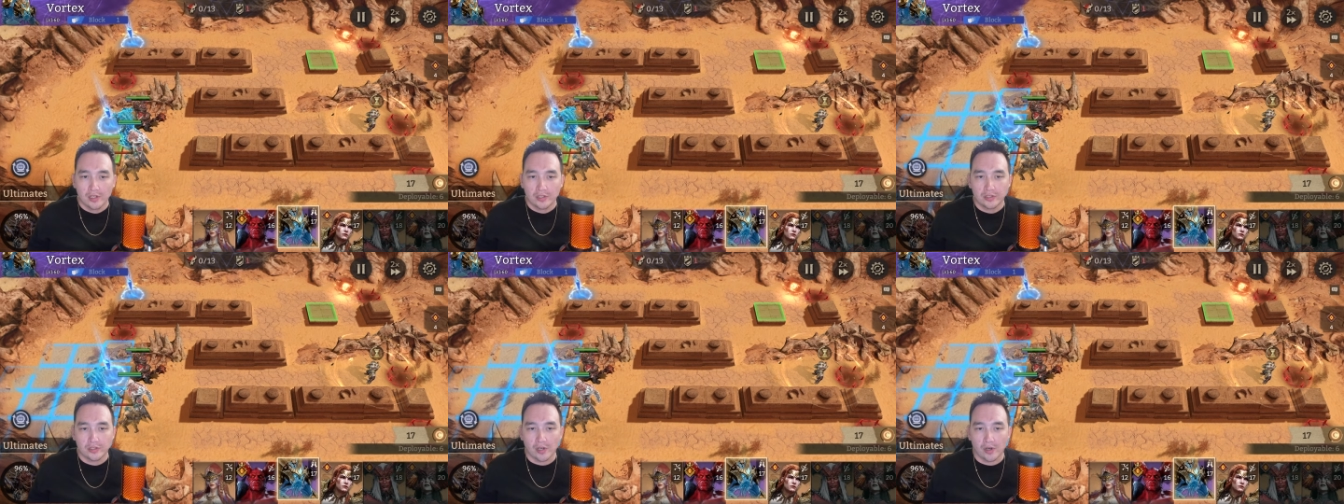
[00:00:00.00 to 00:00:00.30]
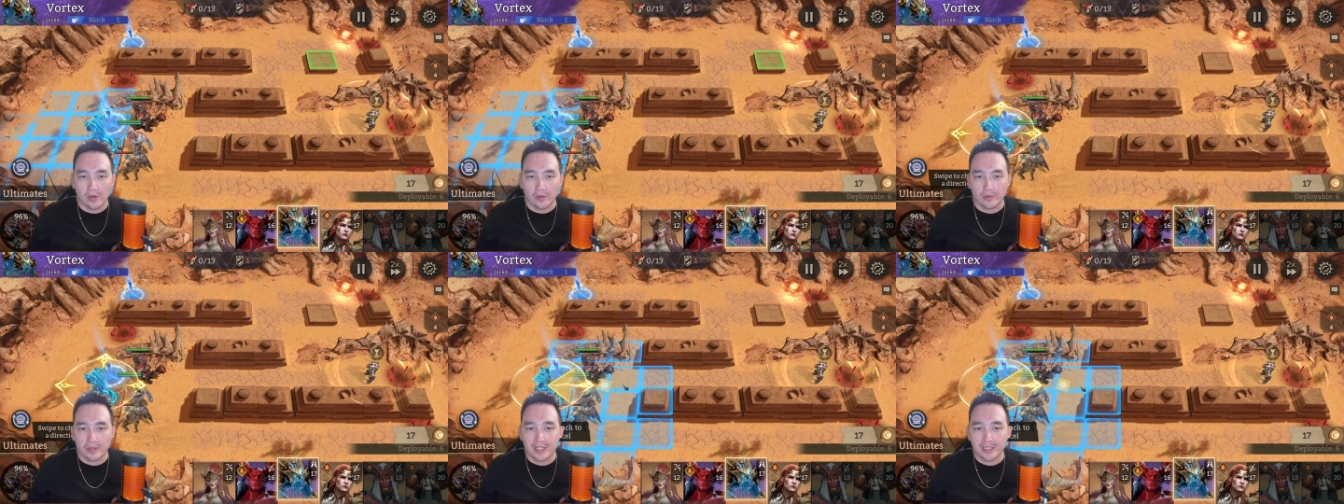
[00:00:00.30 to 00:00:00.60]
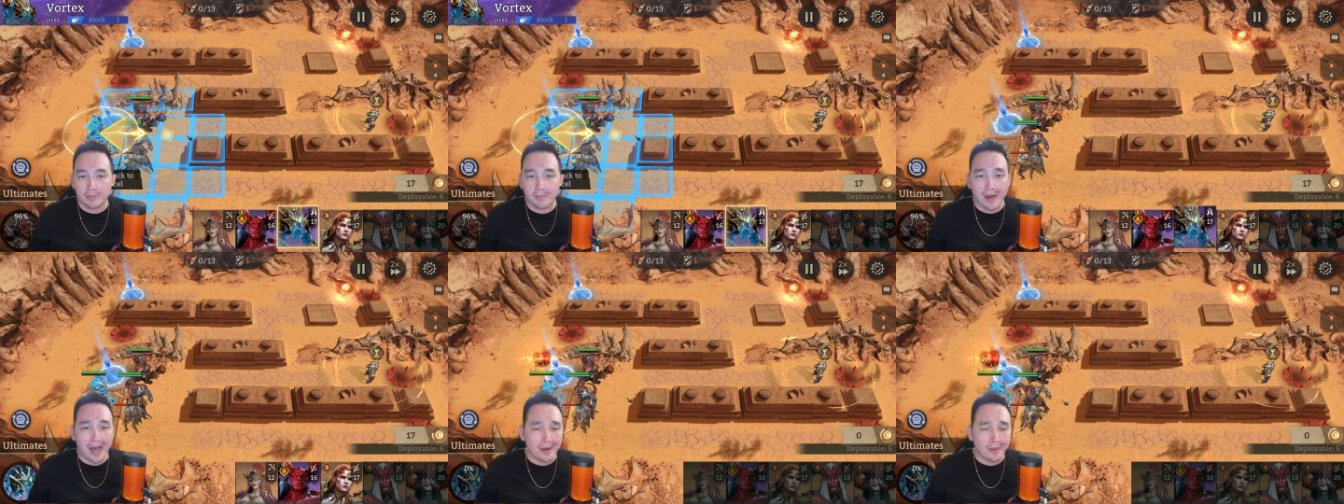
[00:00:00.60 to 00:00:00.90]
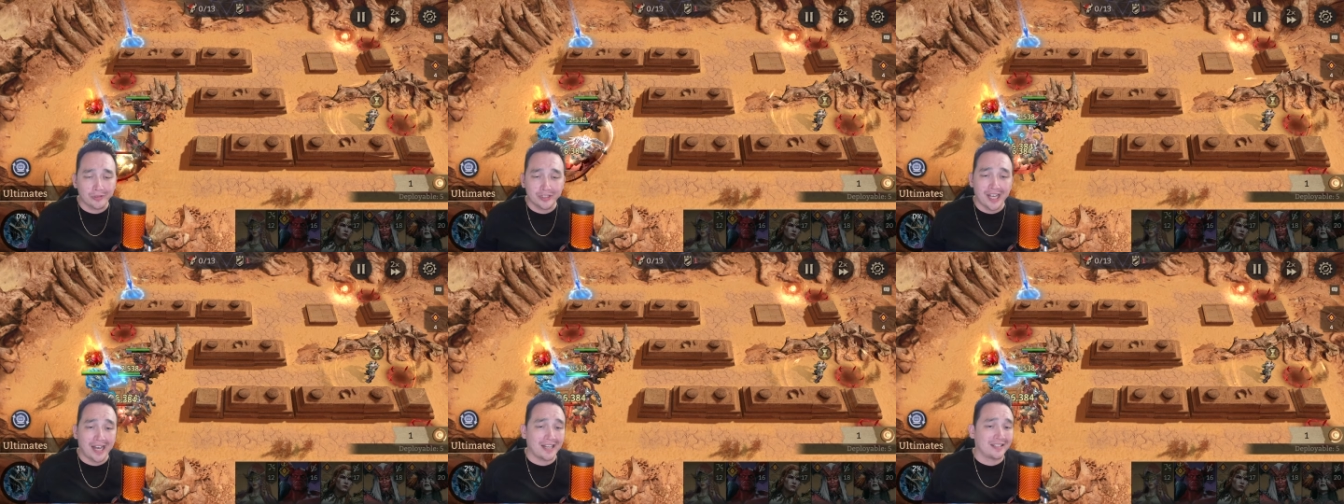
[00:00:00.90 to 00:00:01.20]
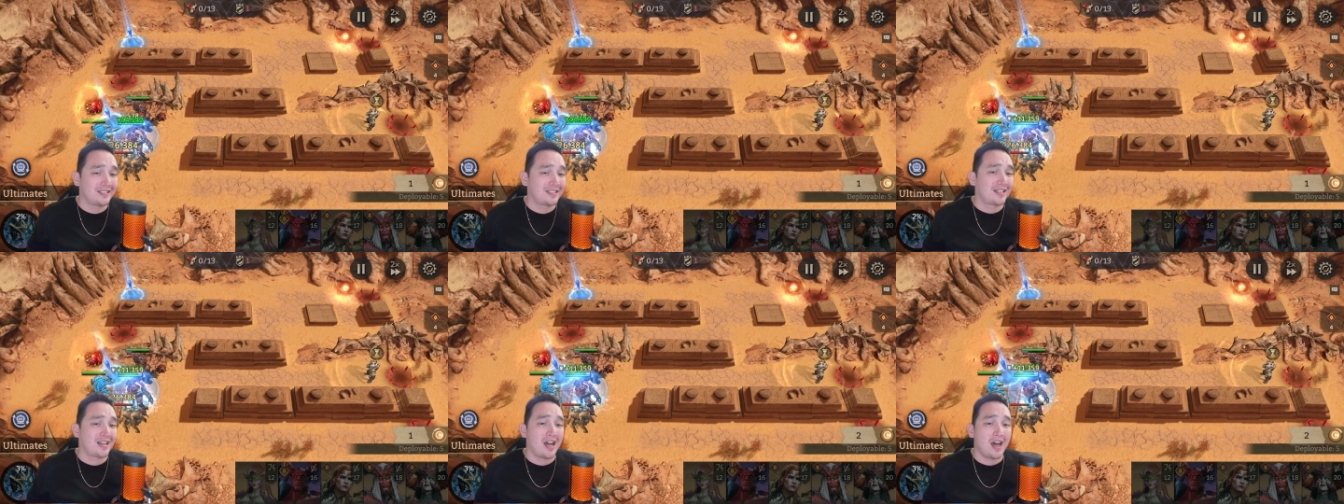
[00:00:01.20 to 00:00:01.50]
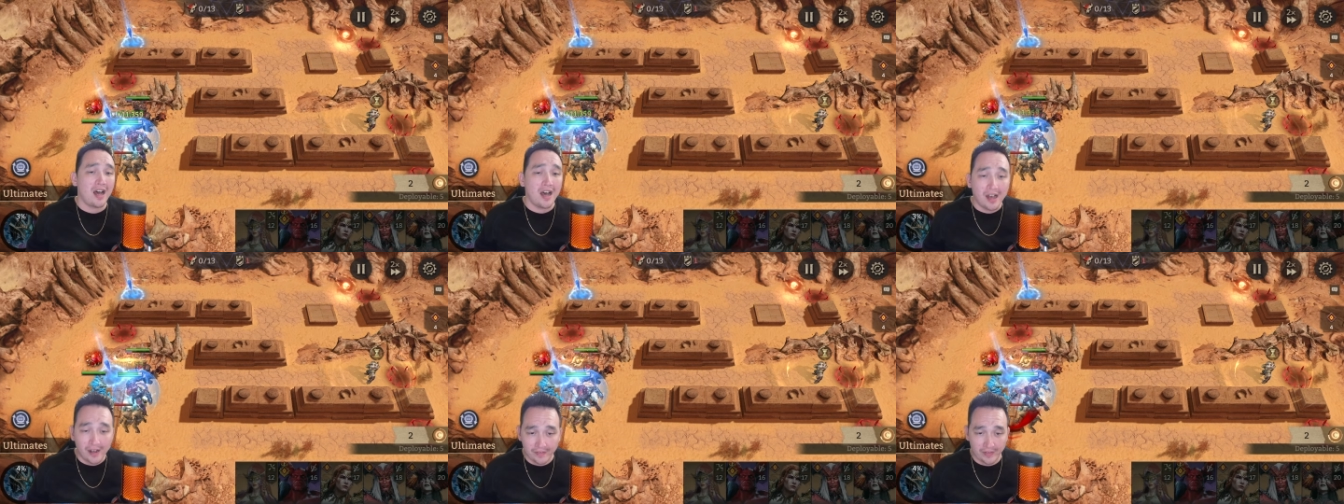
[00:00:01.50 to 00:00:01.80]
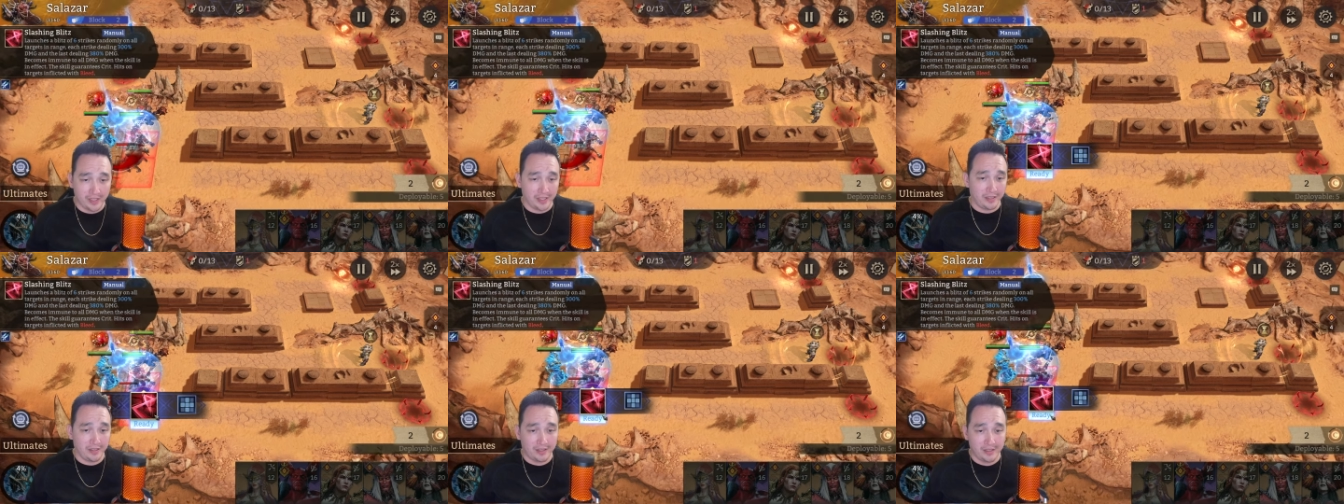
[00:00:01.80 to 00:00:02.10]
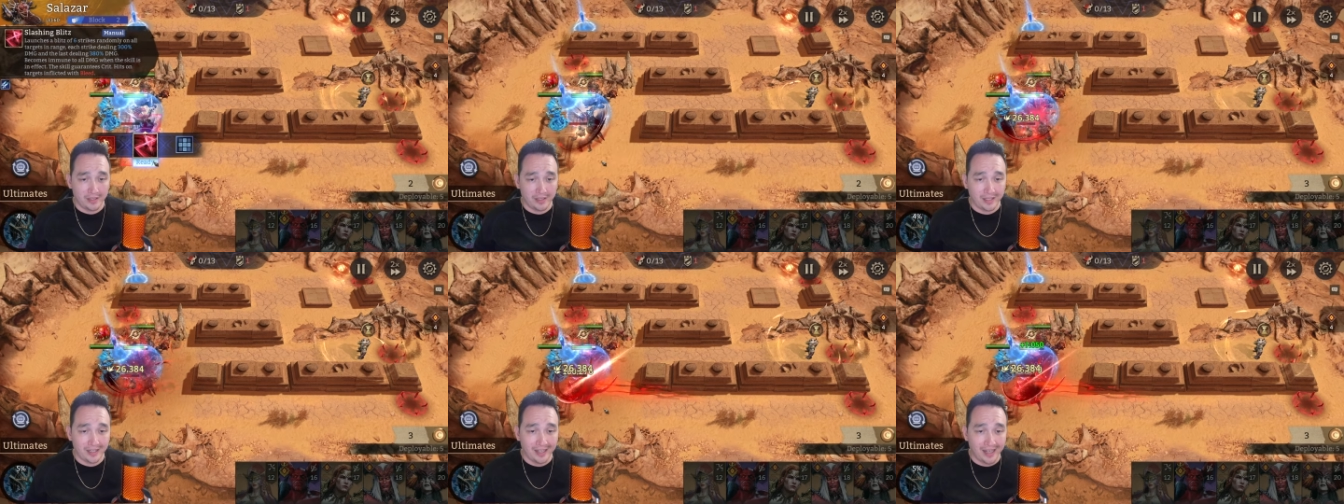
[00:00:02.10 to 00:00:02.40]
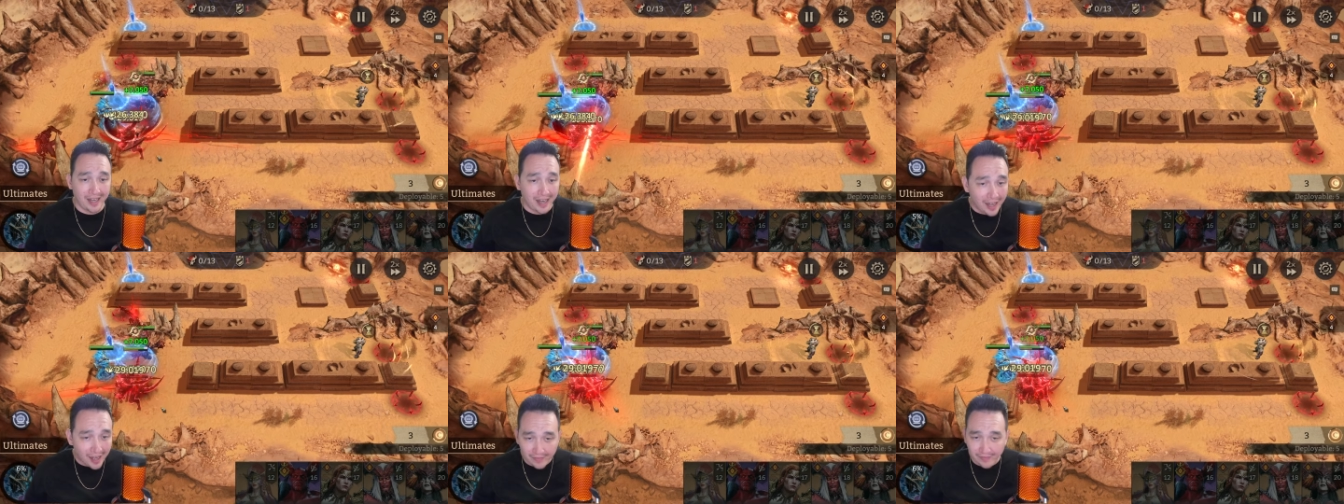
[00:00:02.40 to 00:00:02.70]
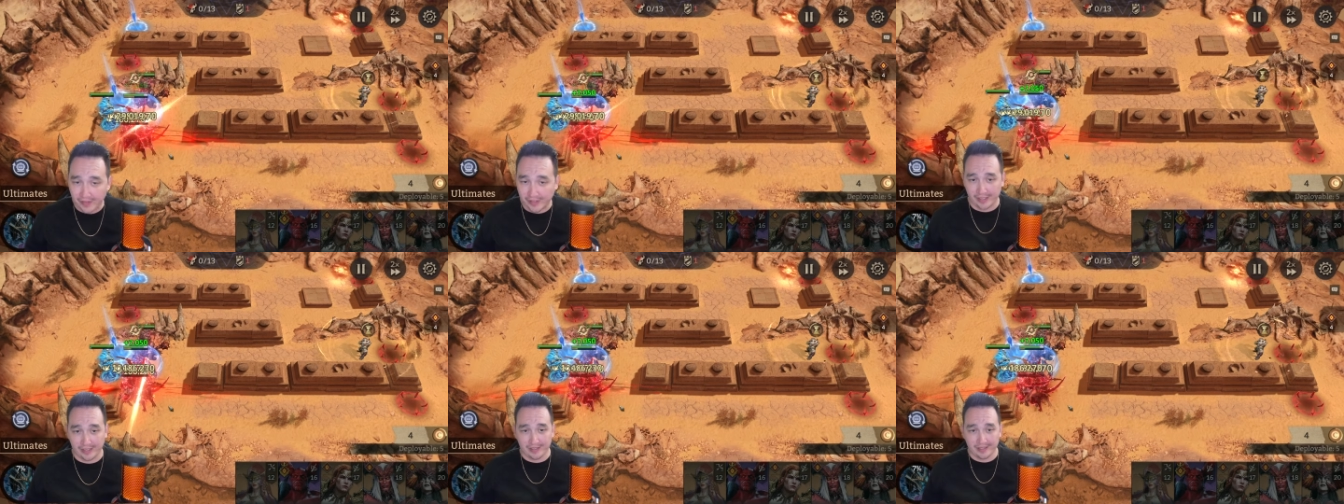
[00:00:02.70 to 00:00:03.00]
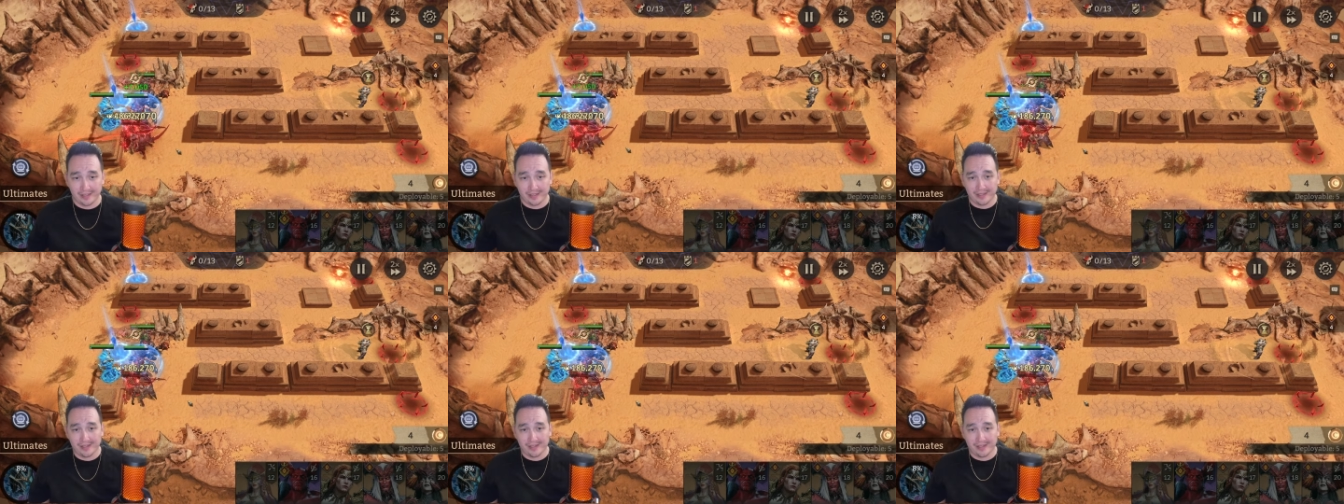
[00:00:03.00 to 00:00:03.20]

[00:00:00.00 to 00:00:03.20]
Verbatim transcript: So this bottom side's covered, covered.